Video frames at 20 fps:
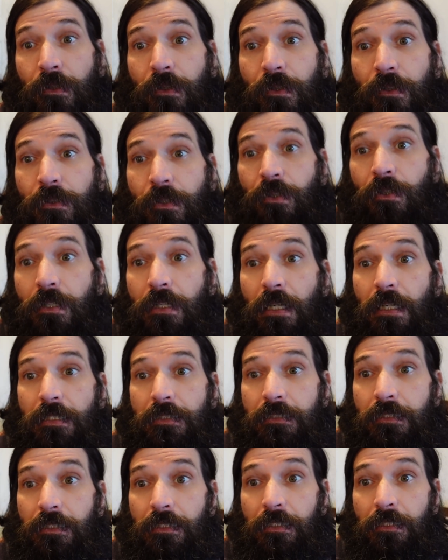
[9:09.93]
No. Guys,
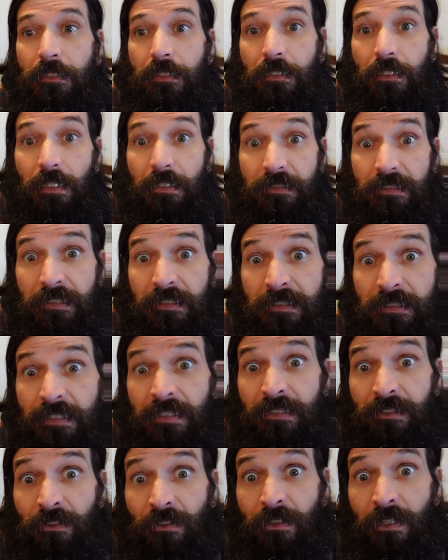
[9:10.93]
these things are
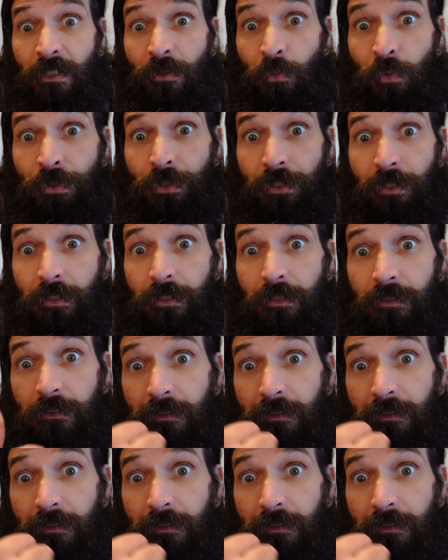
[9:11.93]
a lot of work.